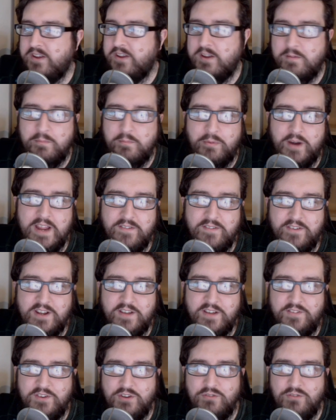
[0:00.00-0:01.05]
brave
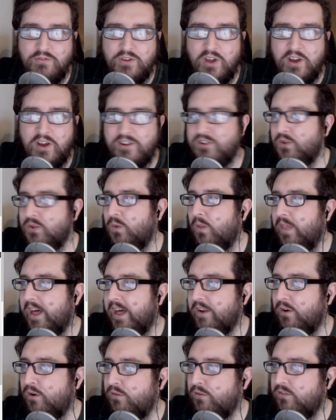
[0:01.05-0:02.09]
enough to cut all that
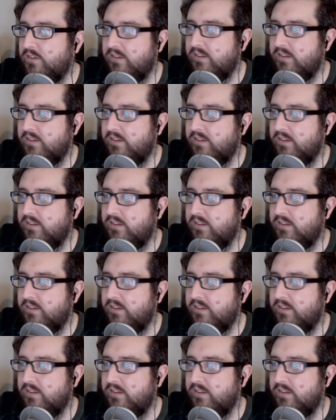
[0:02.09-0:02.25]
off.